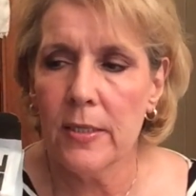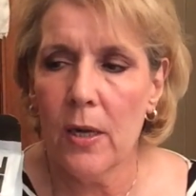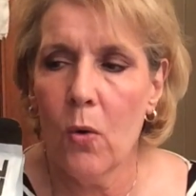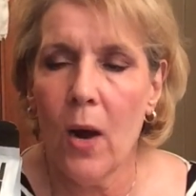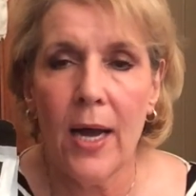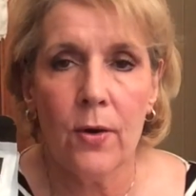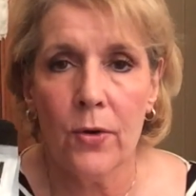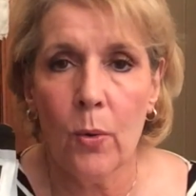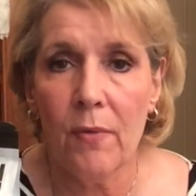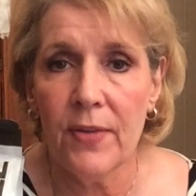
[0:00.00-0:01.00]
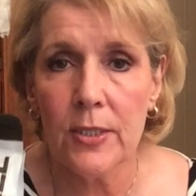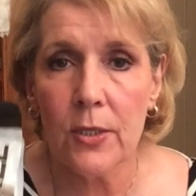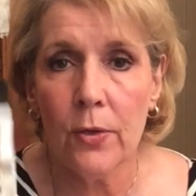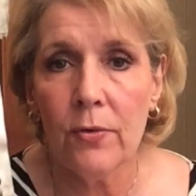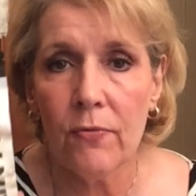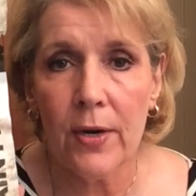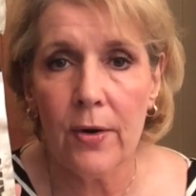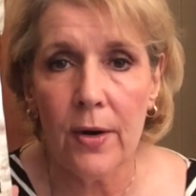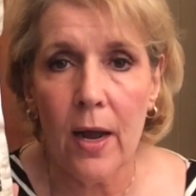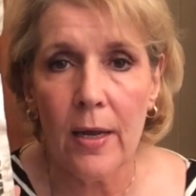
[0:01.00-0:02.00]
so I don't know if it's gluten-free
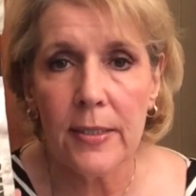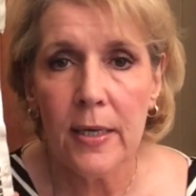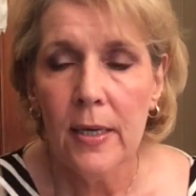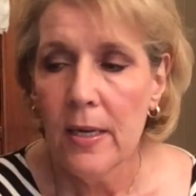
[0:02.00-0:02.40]
or not.